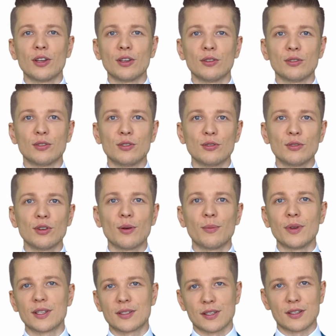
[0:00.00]
you do your
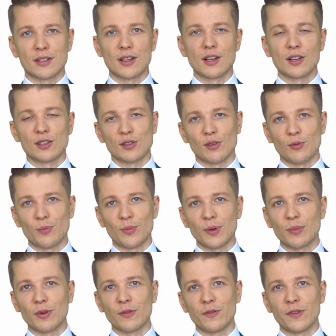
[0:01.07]
business so
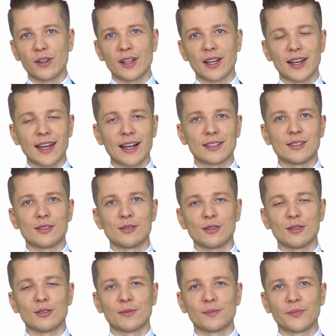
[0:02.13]
people feel connected to
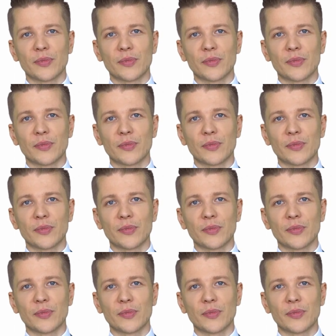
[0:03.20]
you.